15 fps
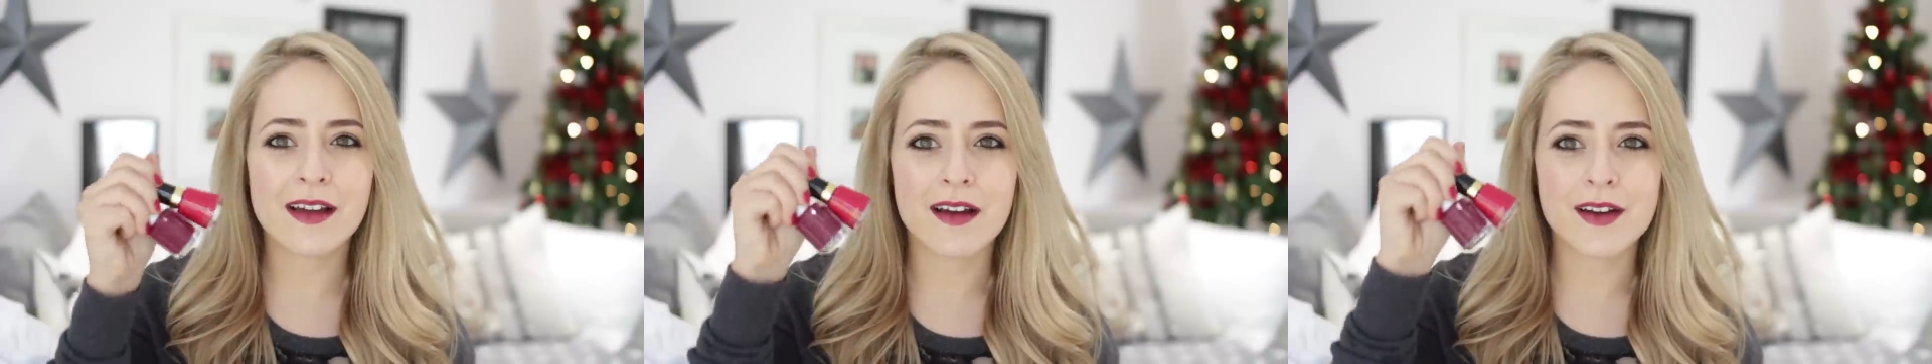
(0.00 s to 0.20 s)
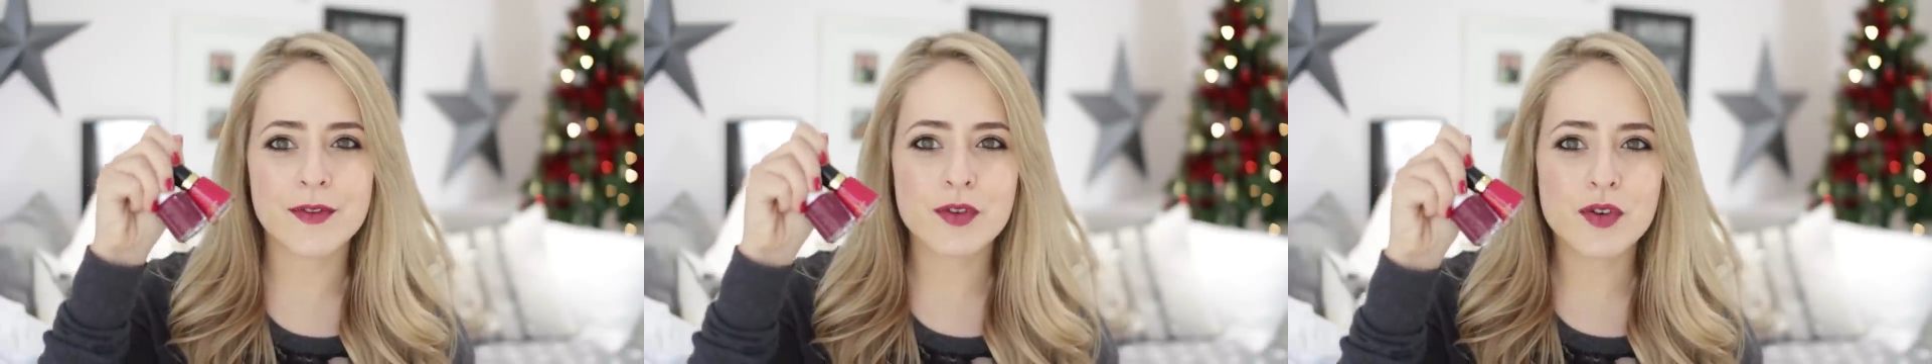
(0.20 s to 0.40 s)

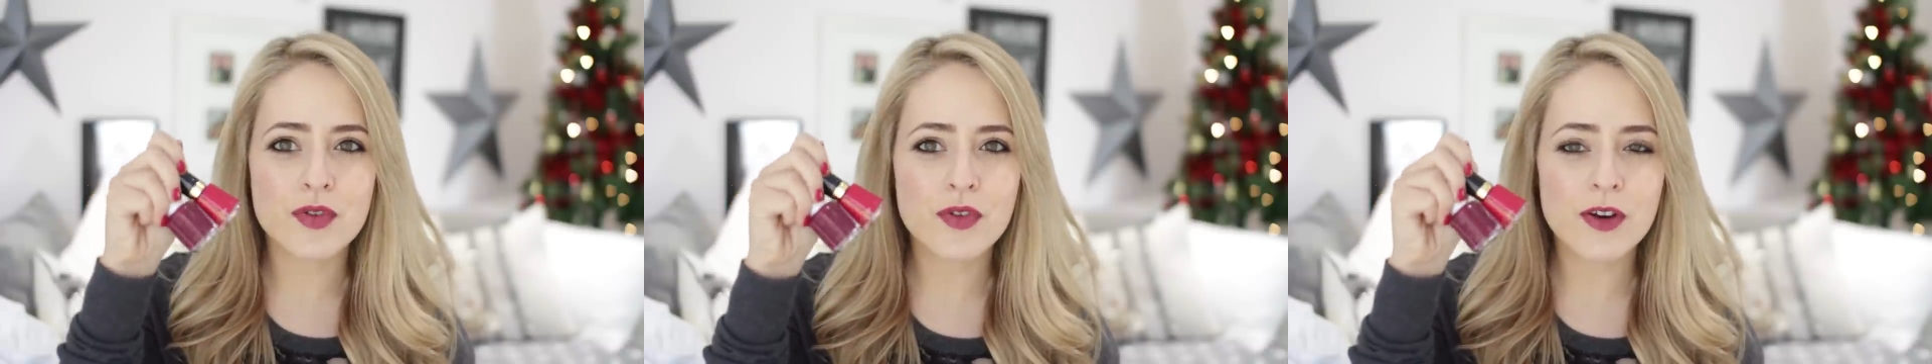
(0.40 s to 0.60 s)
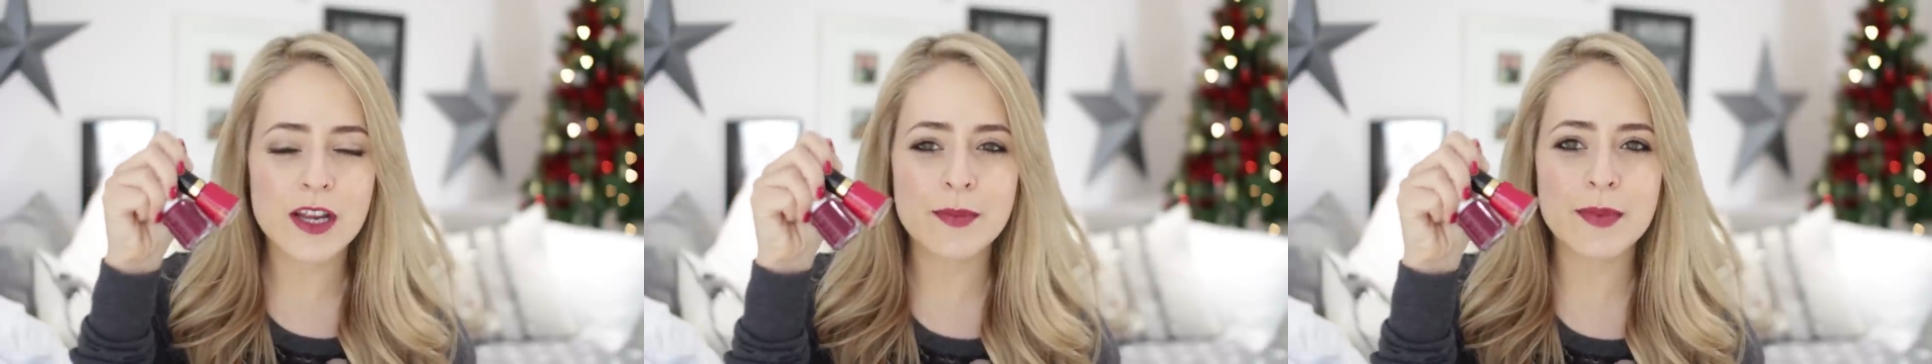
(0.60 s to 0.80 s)
kind of
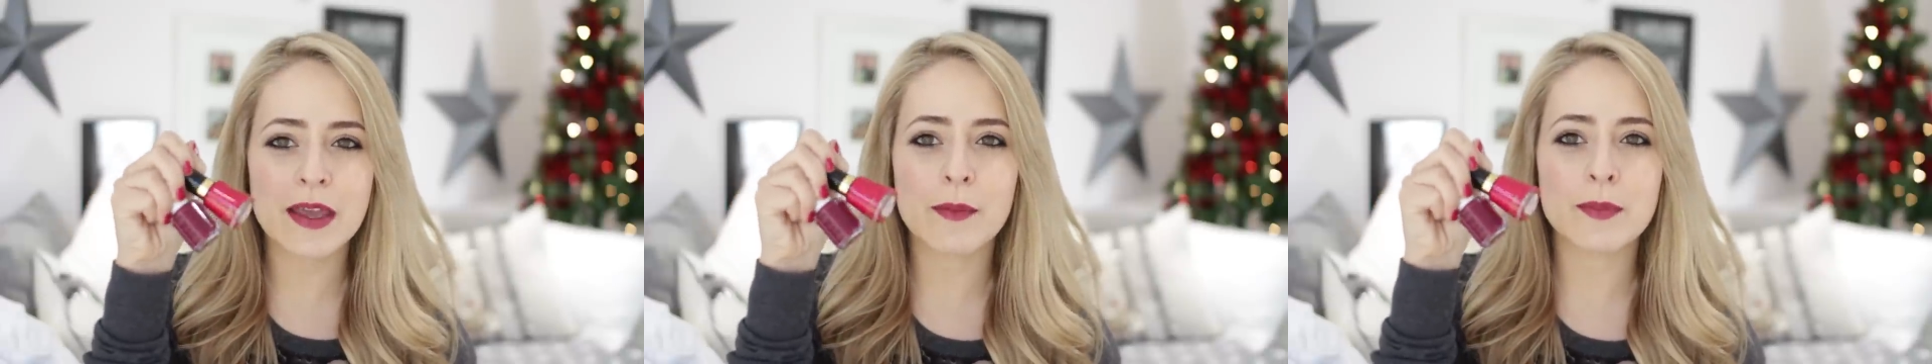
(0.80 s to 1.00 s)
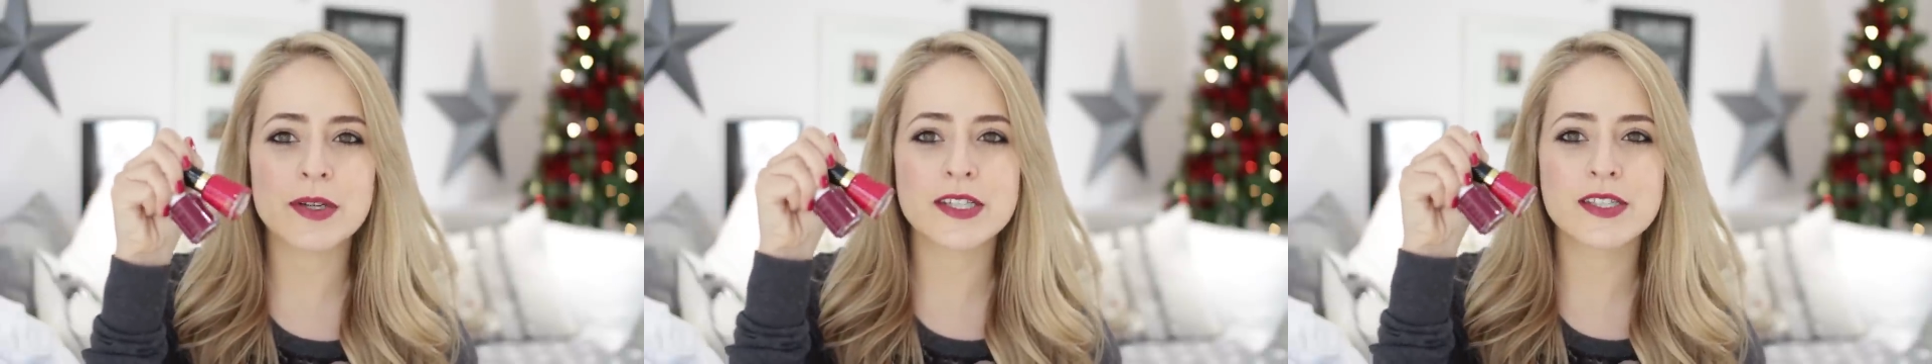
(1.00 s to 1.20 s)

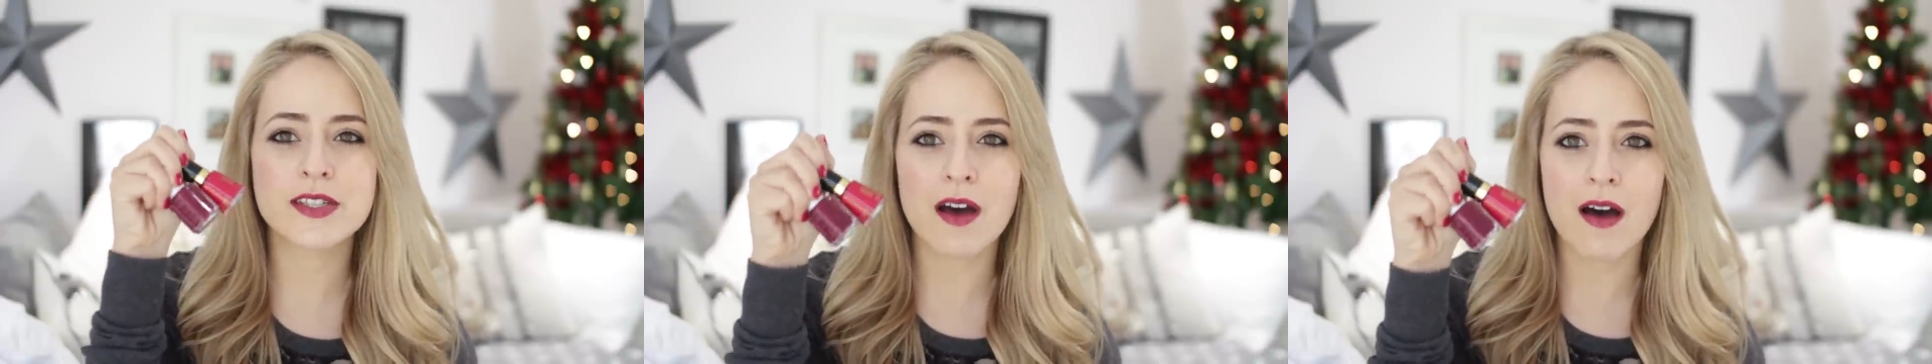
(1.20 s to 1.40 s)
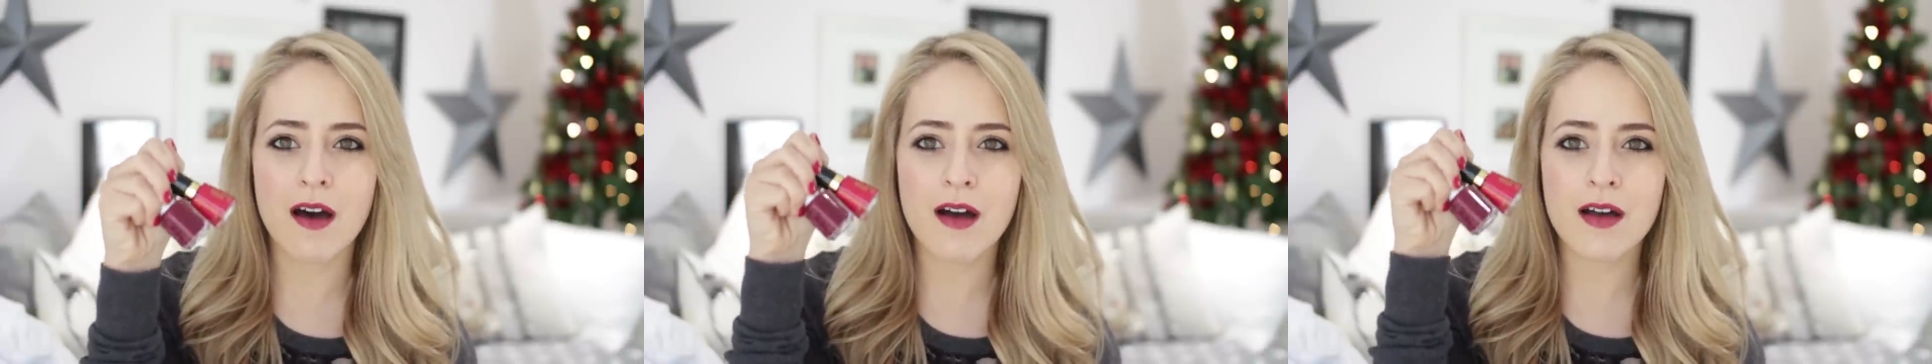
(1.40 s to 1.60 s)
creamy but
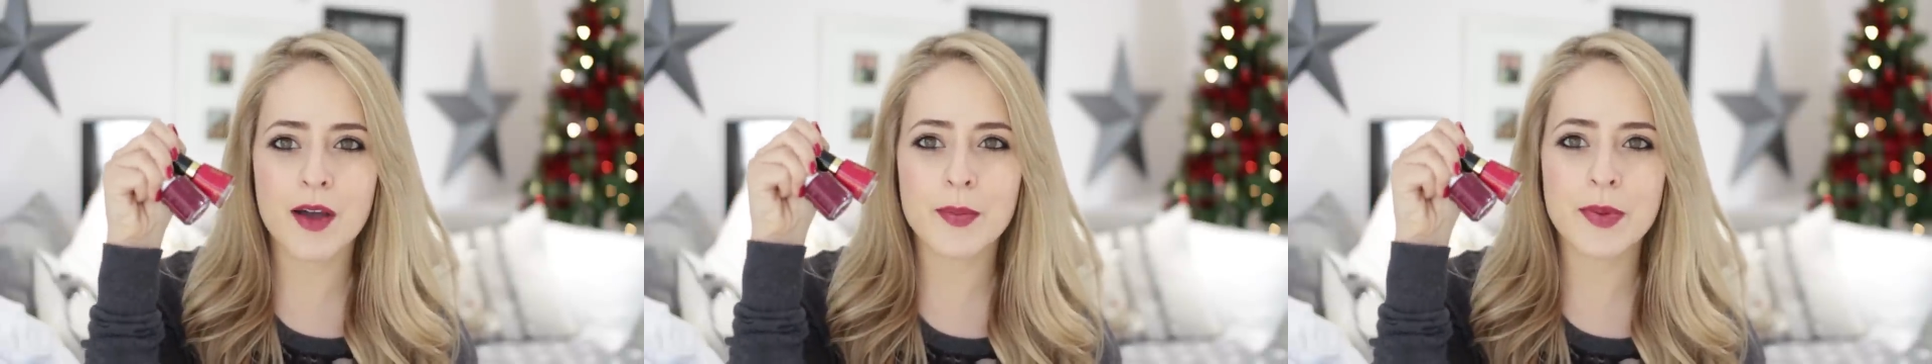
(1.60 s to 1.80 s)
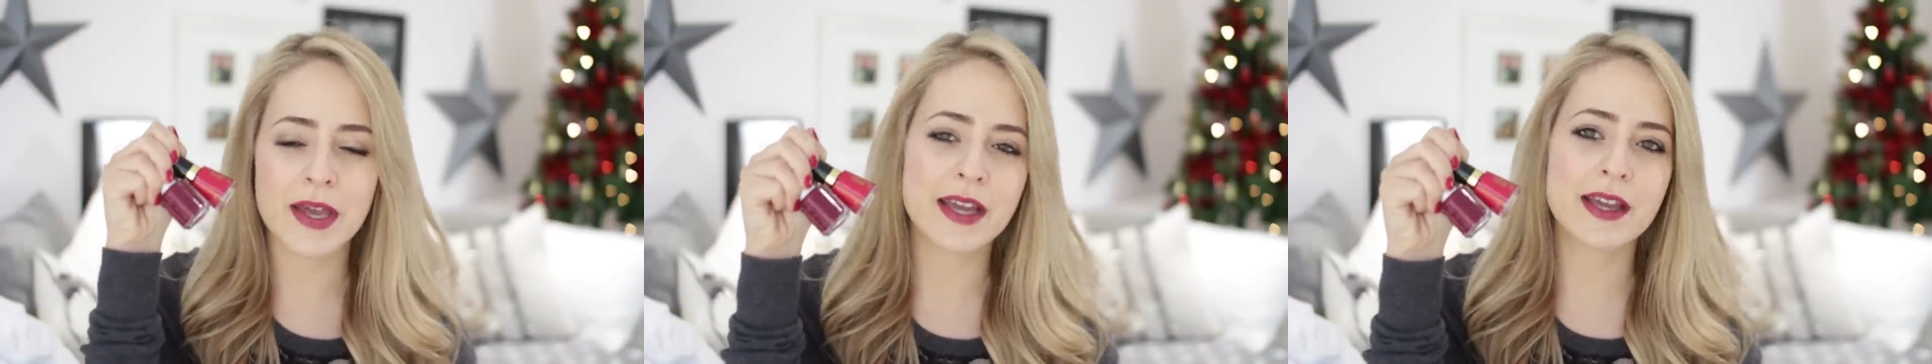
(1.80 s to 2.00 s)
darker
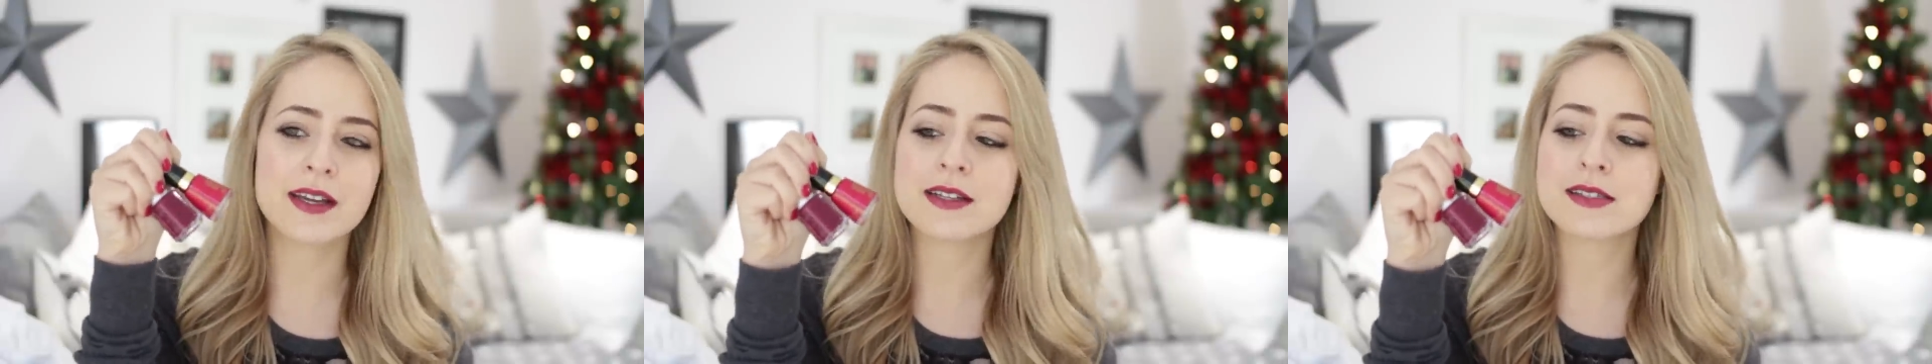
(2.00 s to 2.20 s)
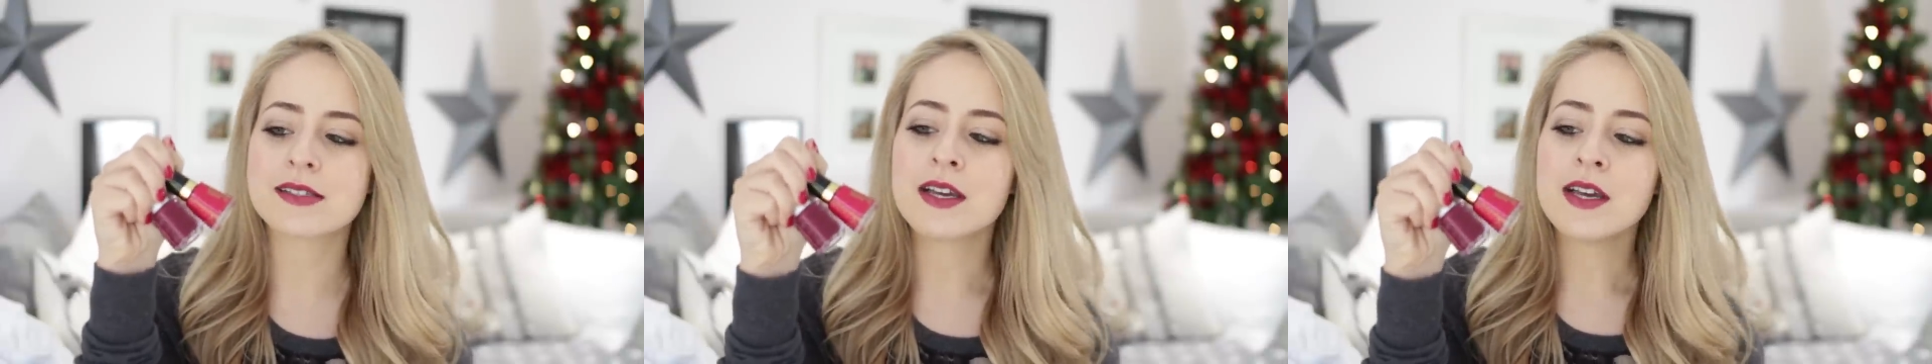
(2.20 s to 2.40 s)

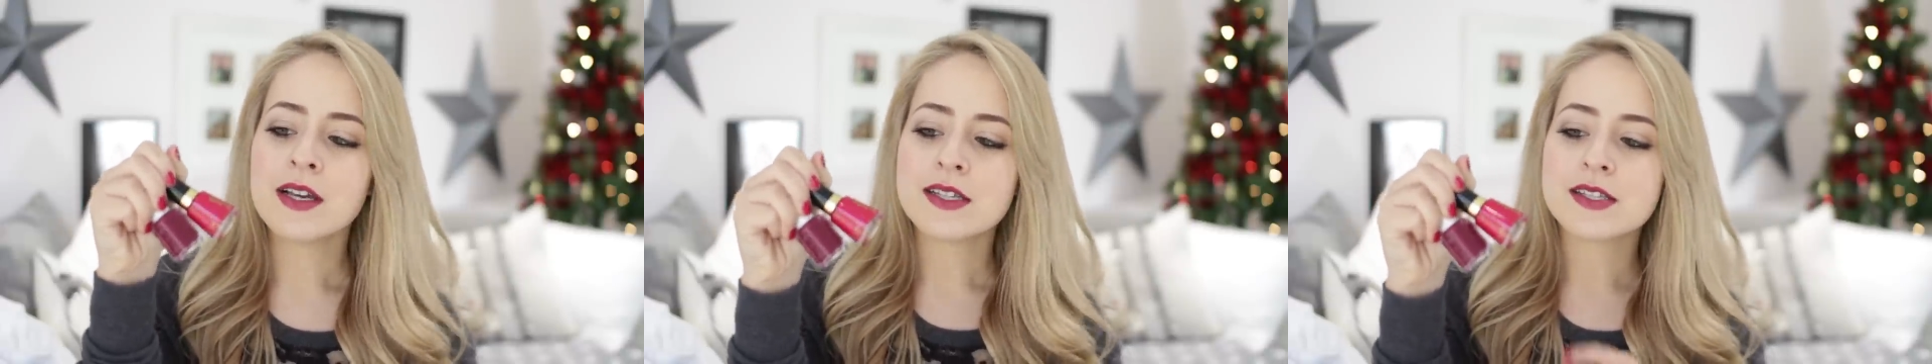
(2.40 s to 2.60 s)
pinks.